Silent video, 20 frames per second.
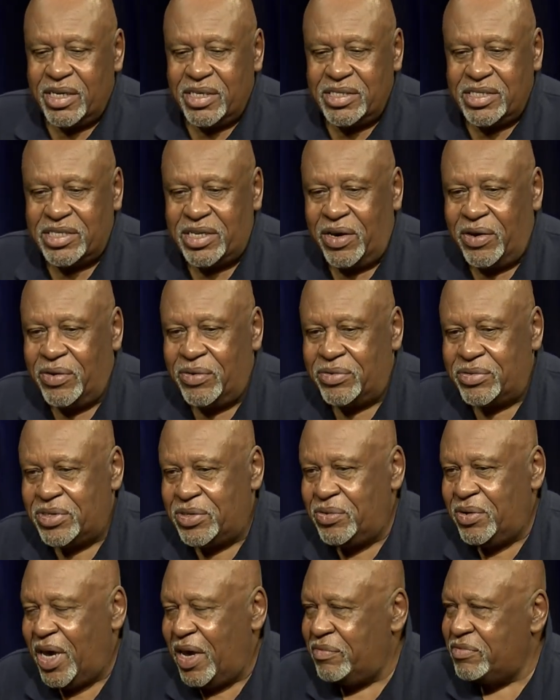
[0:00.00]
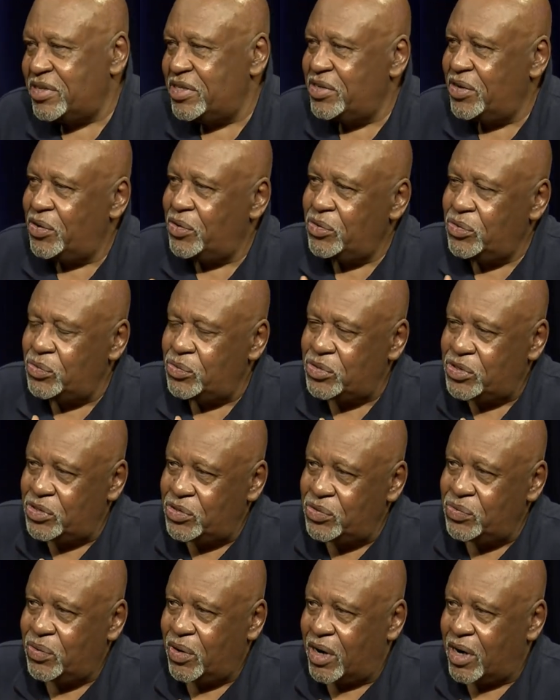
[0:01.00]
Right. So you have to know who
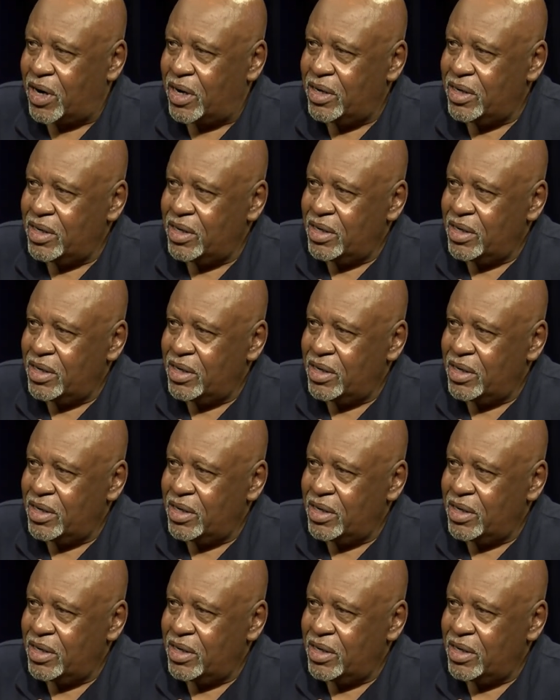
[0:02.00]
you are.